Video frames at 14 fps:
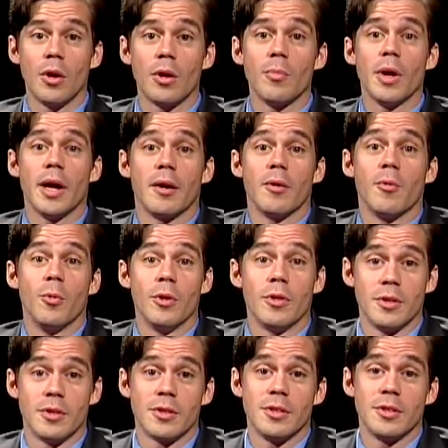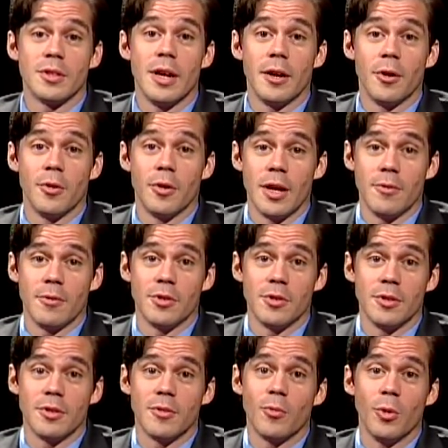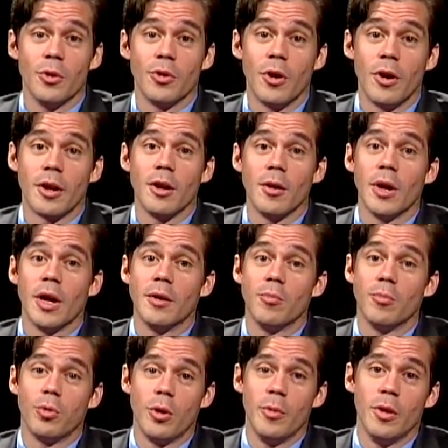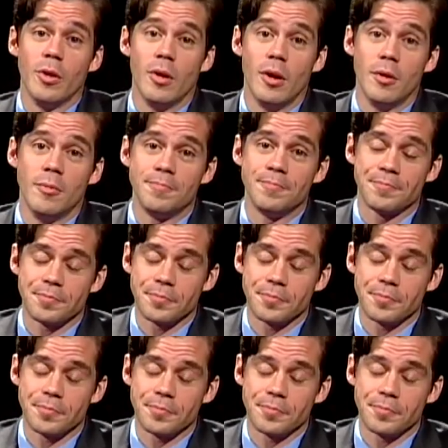Welcome back. With us is Edgar Davison. We were talking about employment law.